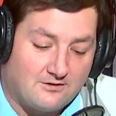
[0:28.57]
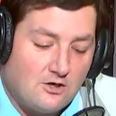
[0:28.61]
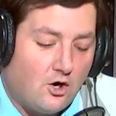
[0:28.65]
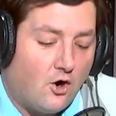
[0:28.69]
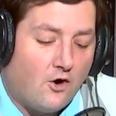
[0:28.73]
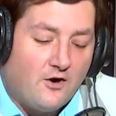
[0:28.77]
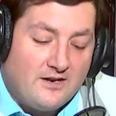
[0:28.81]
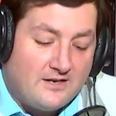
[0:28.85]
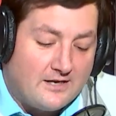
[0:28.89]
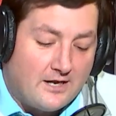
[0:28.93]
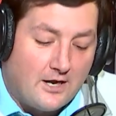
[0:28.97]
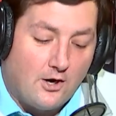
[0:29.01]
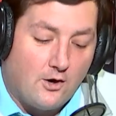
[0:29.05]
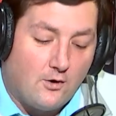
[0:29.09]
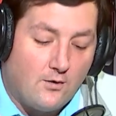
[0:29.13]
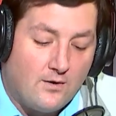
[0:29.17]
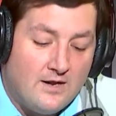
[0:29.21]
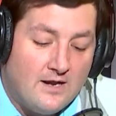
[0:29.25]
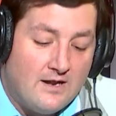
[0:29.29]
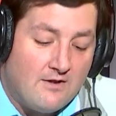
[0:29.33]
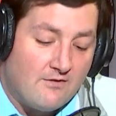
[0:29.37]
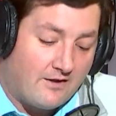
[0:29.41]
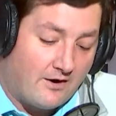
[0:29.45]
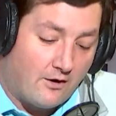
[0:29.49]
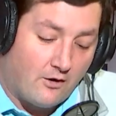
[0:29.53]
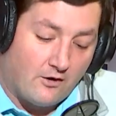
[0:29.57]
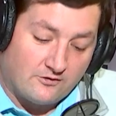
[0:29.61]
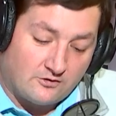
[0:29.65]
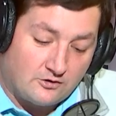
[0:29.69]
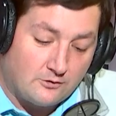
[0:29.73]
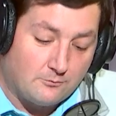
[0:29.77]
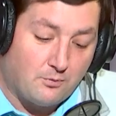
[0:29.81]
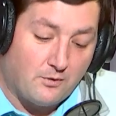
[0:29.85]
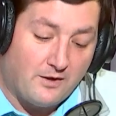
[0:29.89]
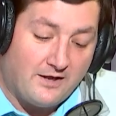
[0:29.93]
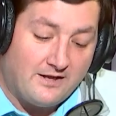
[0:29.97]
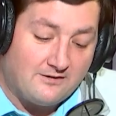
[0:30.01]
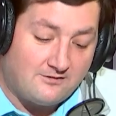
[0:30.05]
So you already know that
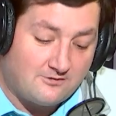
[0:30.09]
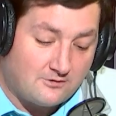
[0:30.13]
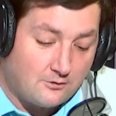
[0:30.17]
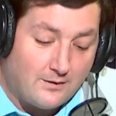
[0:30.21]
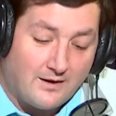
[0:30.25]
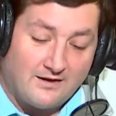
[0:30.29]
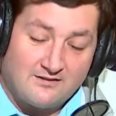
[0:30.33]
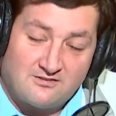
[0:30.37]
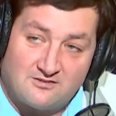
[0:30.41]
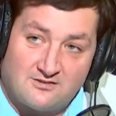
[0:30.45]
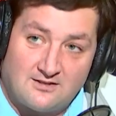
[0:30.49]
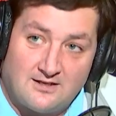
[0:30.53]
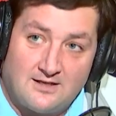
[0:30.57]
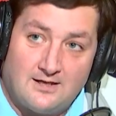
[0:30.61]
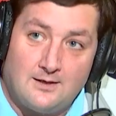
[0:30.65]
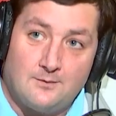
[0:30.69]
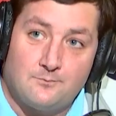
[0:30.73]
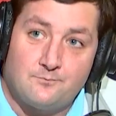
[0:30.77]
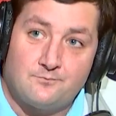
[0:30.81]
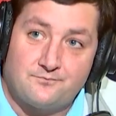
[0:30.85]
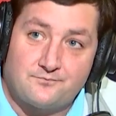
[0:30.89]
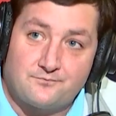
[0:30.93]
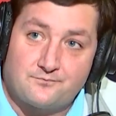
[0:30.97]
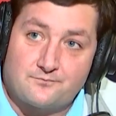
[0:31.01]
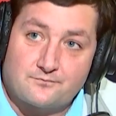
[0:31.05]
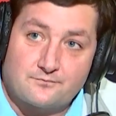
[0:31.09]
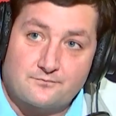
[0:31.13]
LSU plays USC